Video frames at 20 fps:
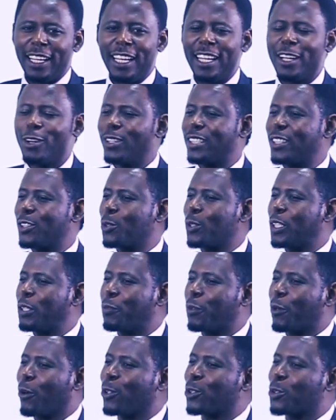Lagos is so
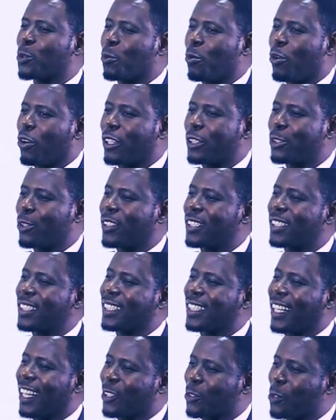difficult to walk. Just
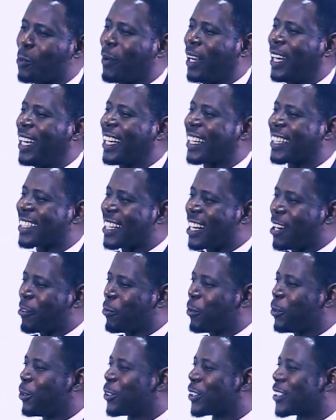sit at home and let
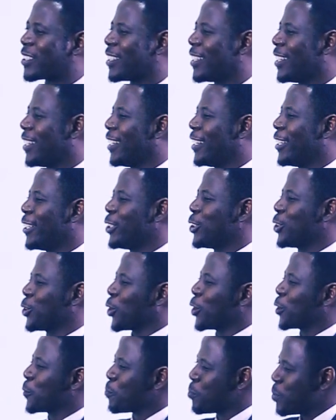ravens
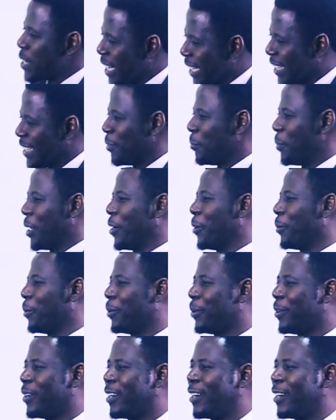just bring the meal.